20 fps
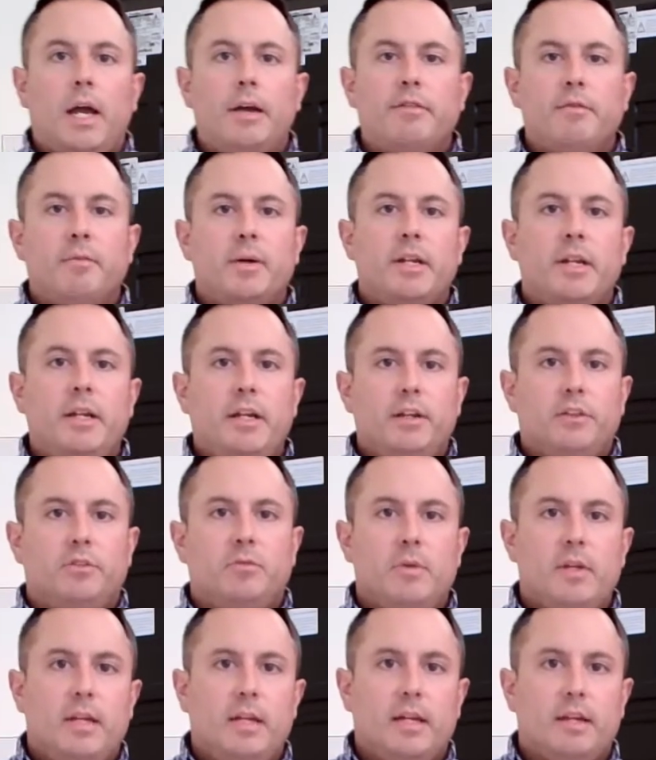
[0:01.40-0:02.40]
Hi everybody,
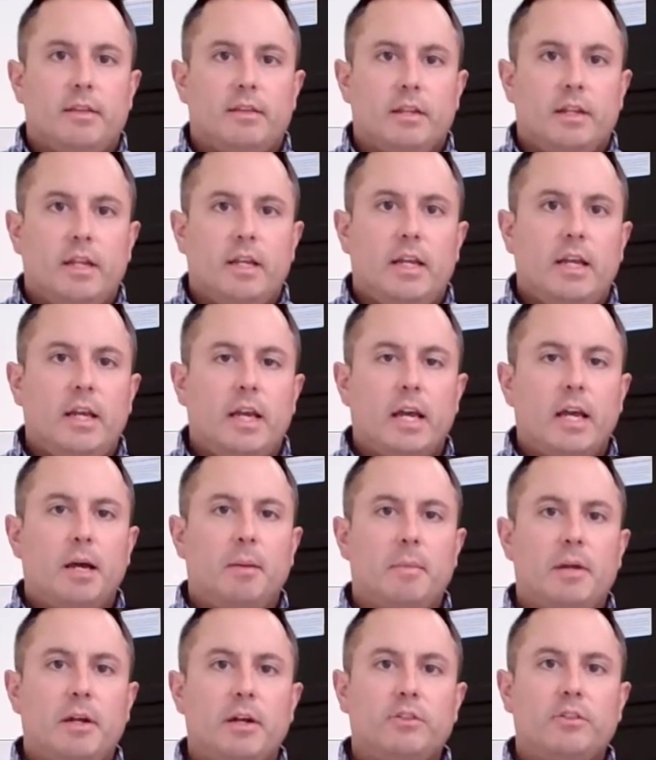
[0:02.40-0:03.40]
it's me, Anthony.
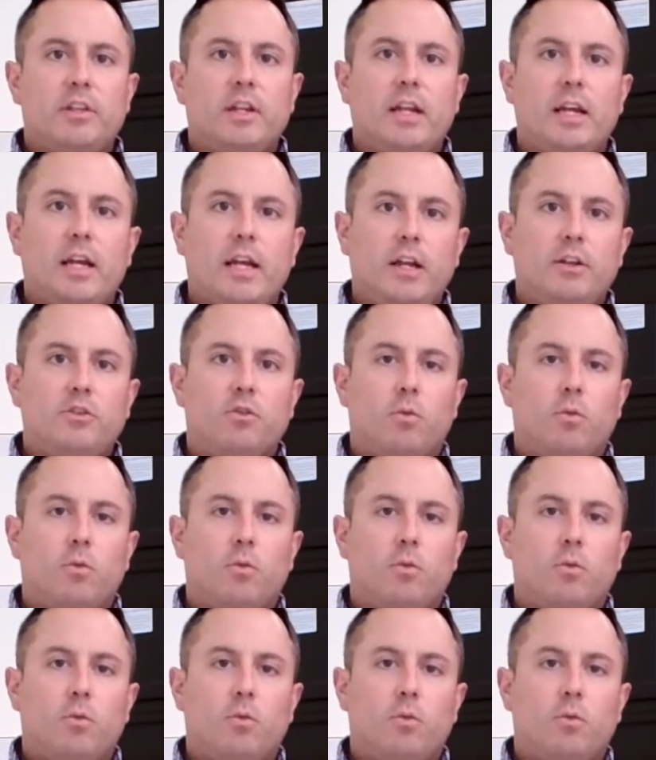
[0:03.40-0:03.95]
I'm here today